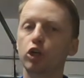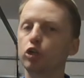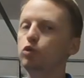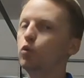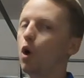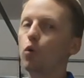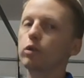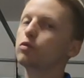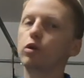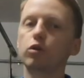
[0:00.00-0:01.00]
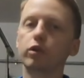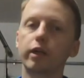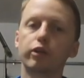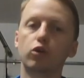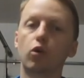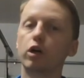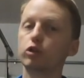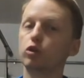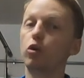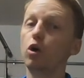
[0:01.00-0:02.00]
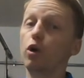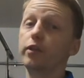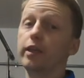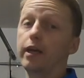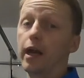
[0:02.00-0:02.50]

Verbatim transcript: You always want to look at the garage door on the